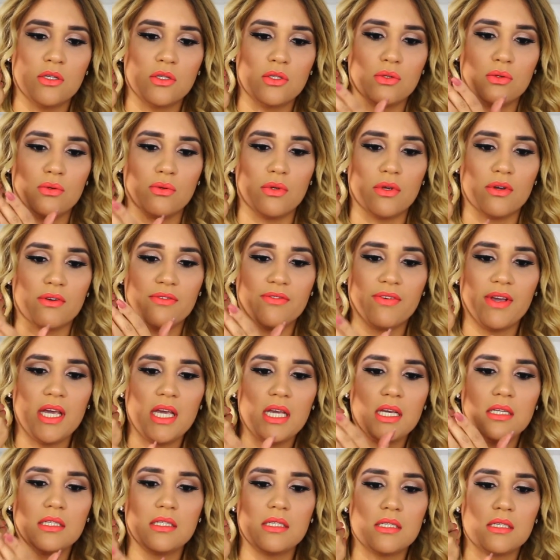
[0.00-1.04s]
to your
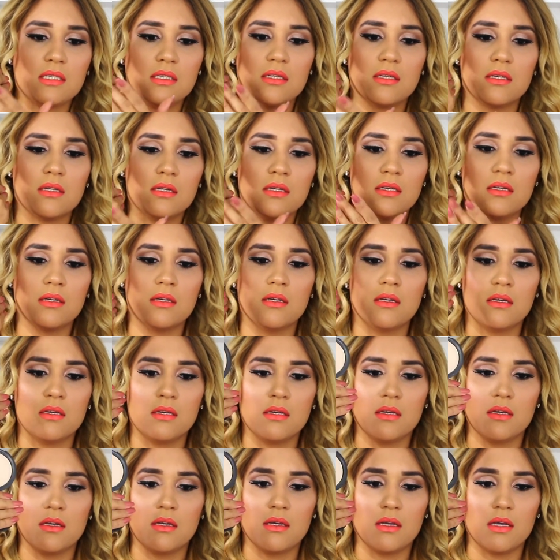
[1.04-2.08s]
face,
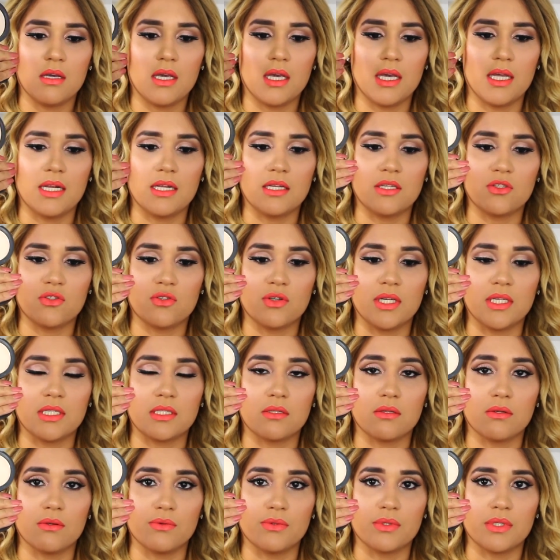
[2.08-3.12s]
it is
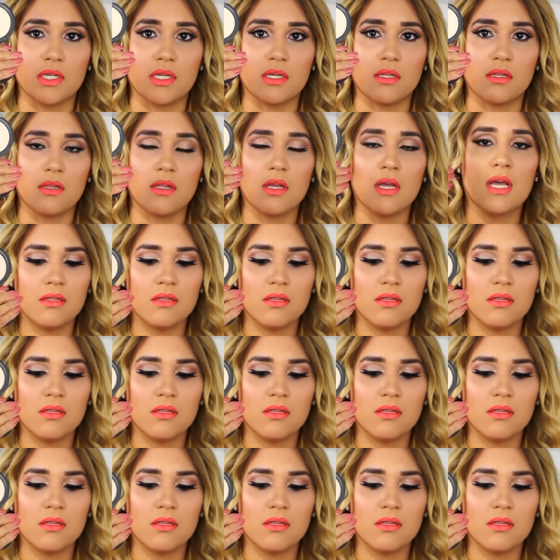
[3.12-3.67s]
translucent.